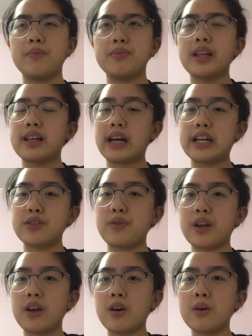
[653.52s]
like last
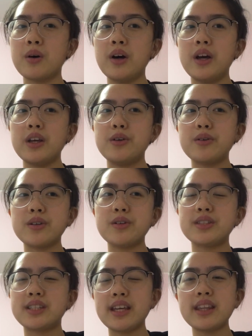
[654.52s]
video, you see